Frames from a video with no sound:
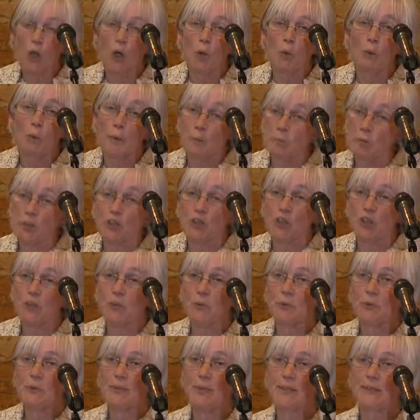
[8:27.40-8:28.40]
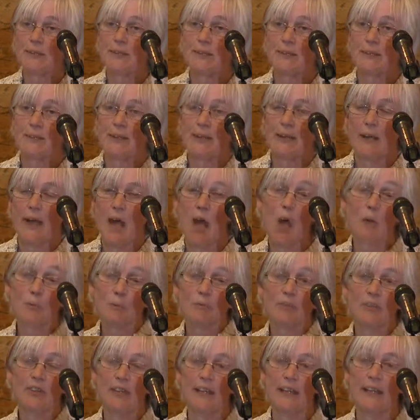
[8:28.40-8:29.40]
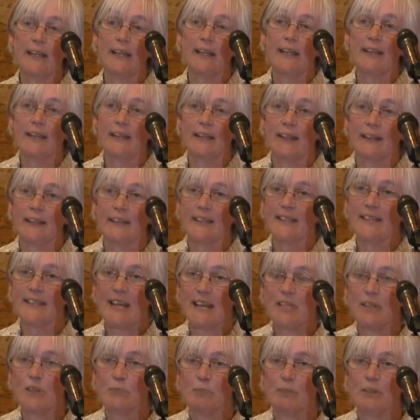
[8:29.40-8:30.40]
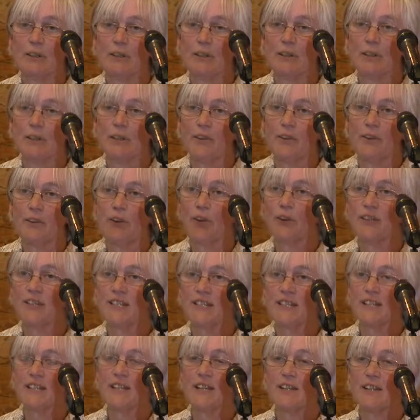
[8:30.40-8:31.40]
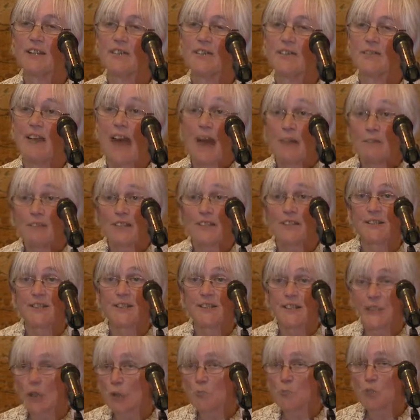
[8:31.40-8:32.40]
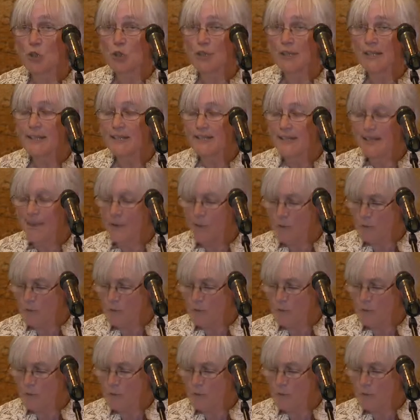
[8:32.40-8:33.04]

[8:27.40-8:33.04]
we produce hopefully accessible, authoritative evidence summaries in the